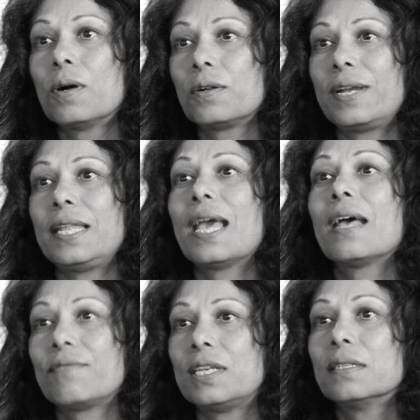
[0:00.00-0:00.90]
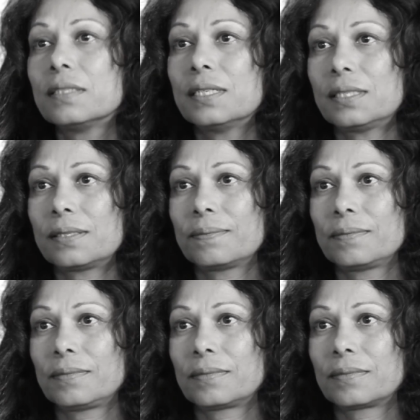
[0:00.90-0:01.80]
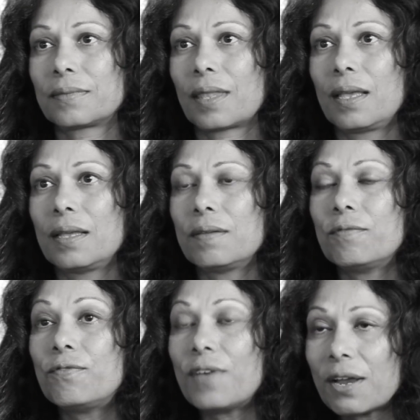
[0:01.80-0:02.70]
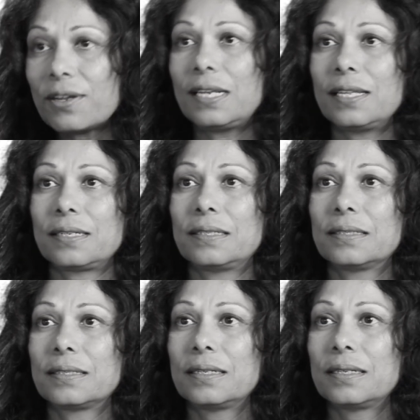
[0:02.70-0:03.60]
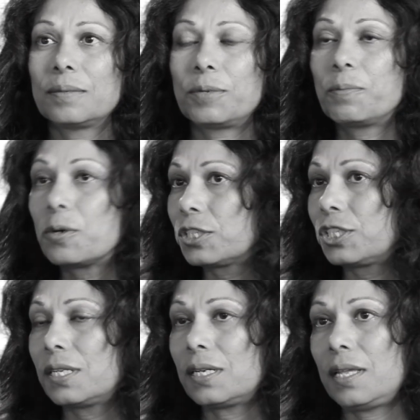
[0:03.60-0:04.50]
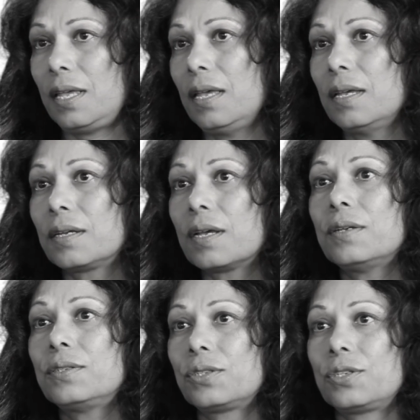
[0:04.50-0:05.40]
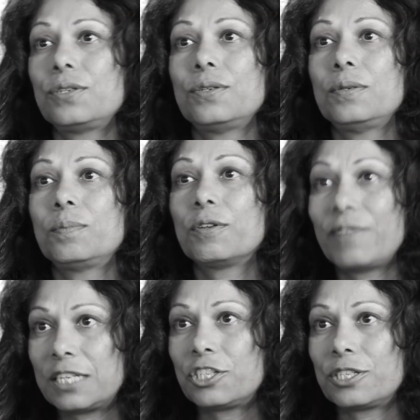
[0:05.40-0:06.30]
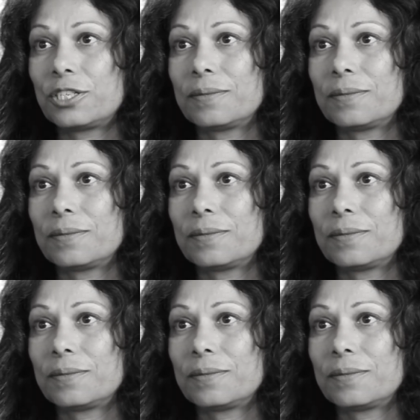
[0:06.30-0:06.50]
already have an illness. Very little, proportionately, goes to prevention.